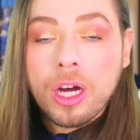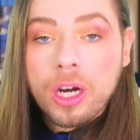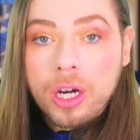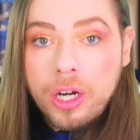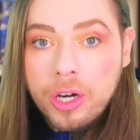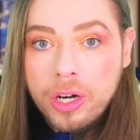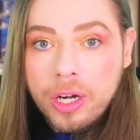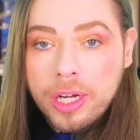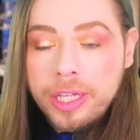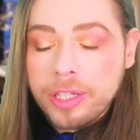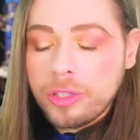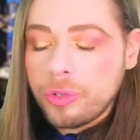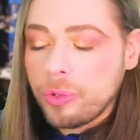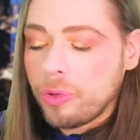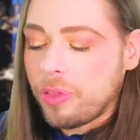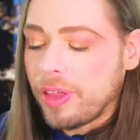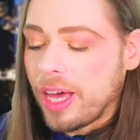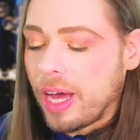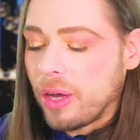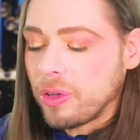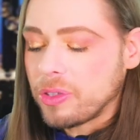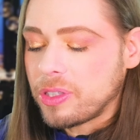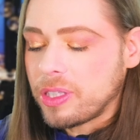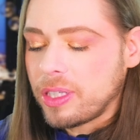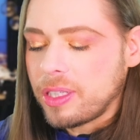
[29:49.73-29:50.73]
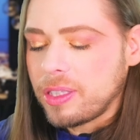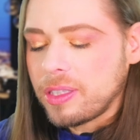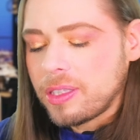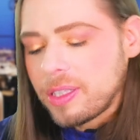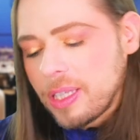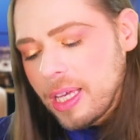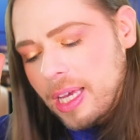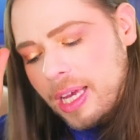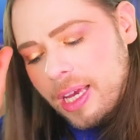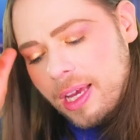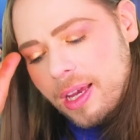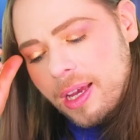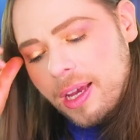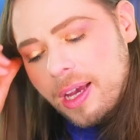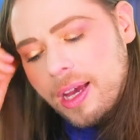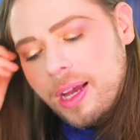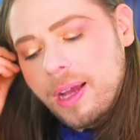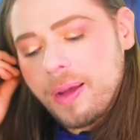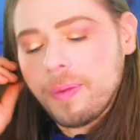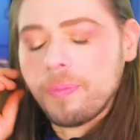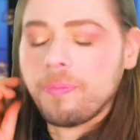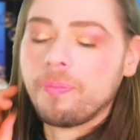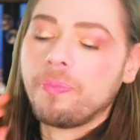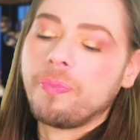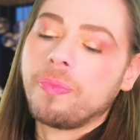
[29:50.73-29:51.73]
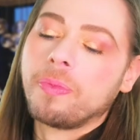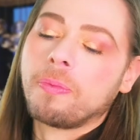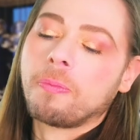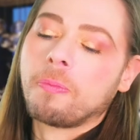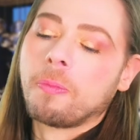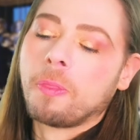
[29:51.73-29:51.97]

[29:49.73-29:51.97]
early 2000s. Um,